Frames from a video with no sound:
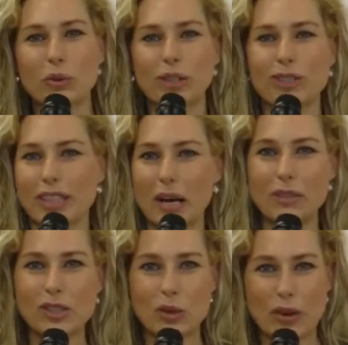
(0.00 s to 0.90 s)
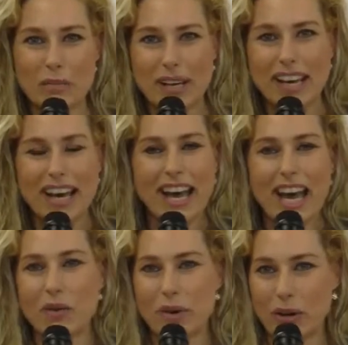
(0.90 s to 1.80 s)
world to come and join me
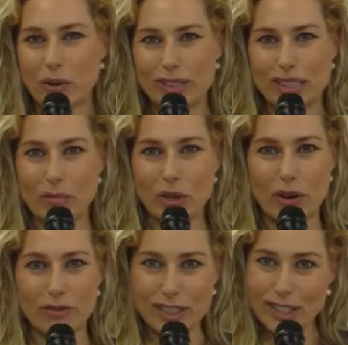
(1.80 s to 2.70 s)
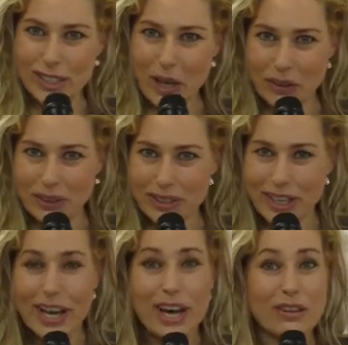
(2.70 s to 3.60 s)
and record some Eurovision songs.
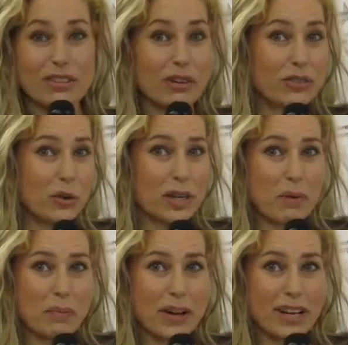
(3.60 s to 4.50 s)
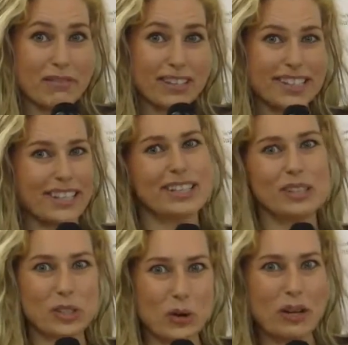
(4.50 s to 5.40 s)
So if you want to be part of it,
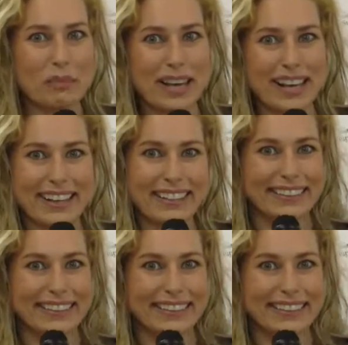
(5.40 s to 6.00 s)
join me.